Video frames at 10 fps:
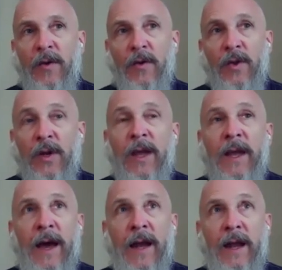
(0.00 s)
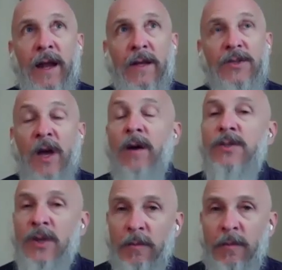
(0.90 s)
looking at a
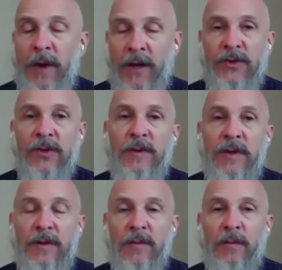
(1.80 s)
challenging measure that